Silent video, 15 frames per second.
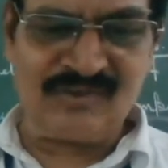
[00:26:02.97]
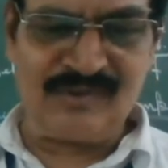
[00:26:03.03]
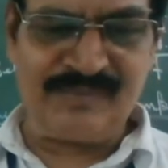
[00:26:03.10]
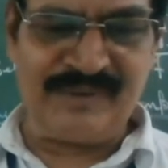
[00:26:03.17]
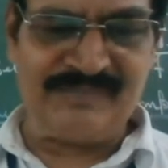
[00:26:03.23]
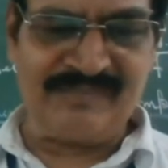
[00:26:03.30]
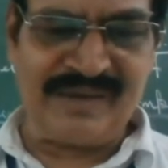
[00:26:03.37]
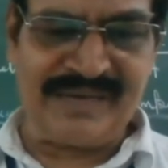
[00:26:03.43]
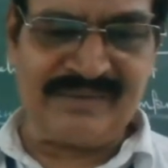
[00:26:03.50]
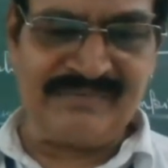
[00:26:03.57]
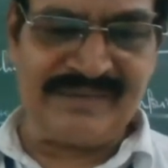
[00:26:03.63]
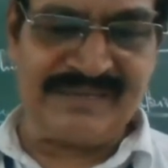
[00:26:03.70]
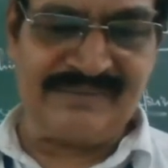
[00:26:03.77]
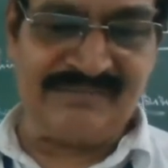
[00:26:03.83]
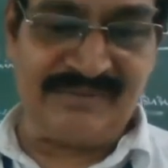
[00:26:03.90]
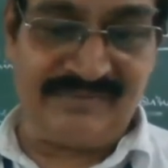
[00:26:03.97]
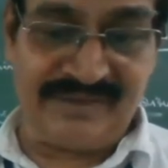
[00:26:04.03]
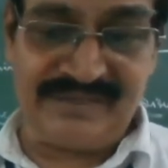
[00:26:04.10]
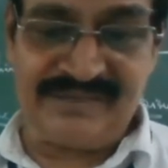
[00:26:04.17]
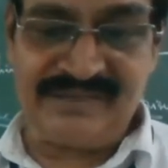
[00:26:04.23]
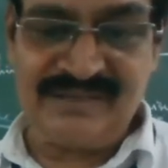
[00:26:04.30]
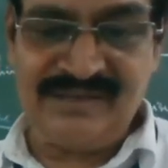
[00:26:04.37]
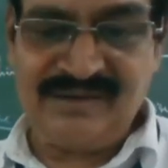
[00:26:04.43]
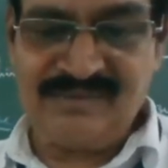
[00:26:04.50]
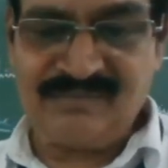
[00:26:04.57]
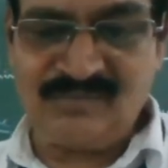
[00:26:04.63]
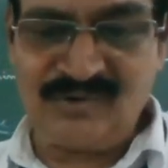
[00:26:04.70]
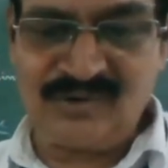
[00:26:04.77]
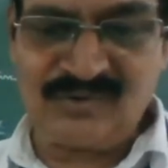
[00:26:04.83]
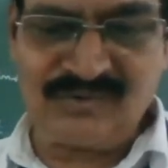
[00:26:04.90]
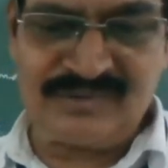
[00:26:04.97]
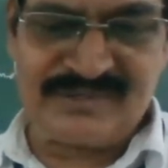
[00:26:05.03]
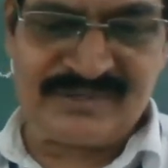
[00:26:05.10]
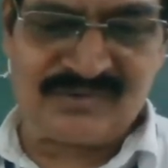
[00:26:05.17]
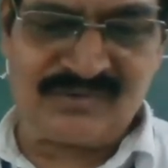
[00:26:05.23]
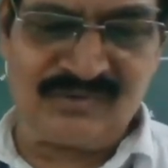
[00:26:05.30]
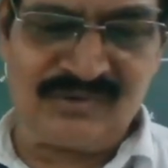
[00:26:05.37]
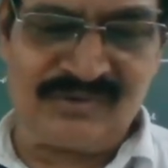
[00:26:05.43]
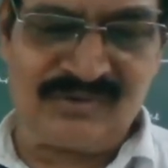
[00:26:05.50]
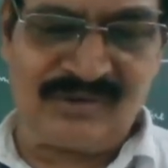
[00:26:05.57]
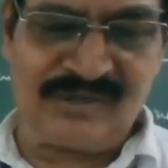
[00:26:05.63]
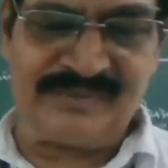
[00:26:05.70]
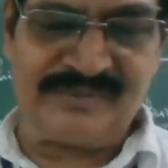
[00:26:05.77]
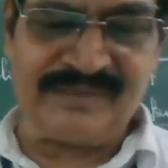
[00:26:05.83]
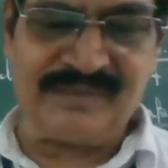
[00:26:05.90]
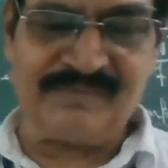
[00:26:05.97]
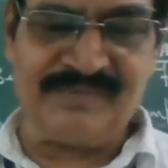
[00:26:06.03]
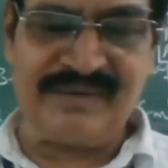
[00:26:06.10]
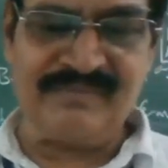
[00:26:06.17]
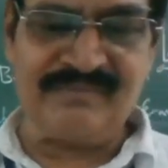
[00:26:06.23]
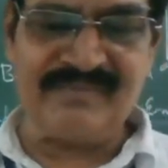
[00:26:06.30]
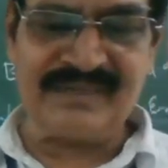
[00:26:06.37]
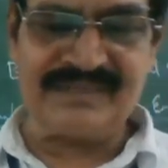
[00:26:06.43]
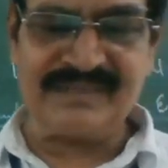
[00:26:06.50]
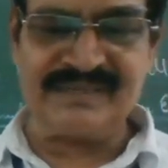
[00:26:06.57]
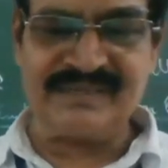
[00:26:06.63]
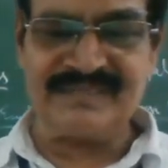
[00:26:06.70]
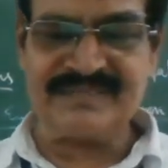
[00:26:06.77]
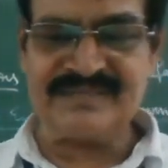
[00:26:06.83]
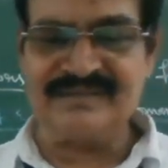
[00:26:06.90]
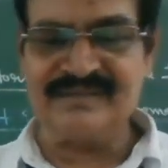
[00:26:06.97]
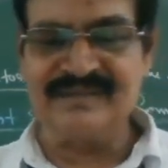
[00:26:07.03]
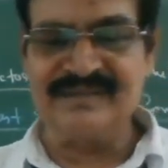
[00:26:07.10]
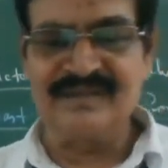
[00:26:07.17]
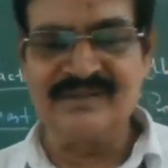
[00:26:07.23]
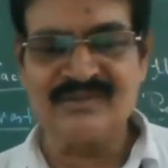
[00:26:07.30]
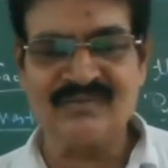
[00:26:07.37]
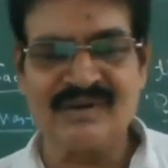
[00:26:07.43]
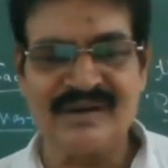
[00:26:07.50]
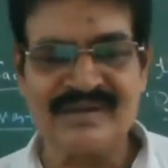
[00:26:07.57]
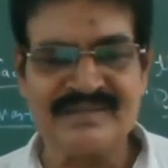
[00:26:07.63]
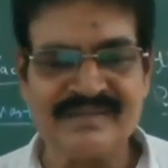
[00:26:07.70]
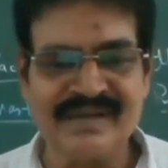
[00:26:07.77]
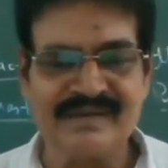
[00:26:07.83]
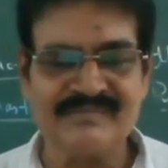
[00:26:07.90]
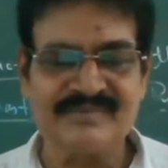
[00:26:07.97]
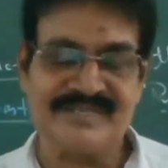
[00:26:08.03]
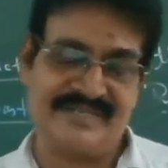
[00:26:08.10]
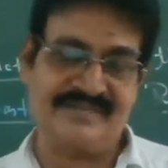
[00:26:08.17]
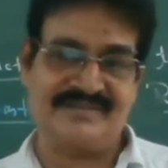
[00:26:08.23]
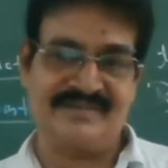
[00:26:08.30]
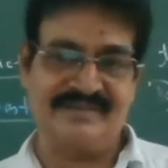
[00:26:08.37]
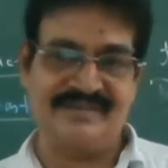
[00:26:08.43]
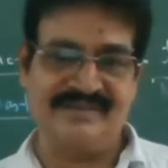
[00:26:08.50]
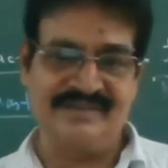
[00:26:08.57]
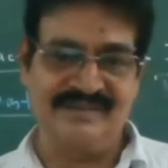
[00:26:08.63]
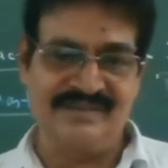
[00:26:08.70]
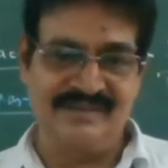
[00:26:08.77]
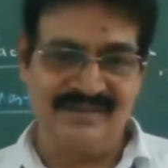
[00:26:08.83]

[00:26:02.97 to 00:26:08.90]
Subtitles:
of empire became the very more rules could not be the pay much attention towards the administration.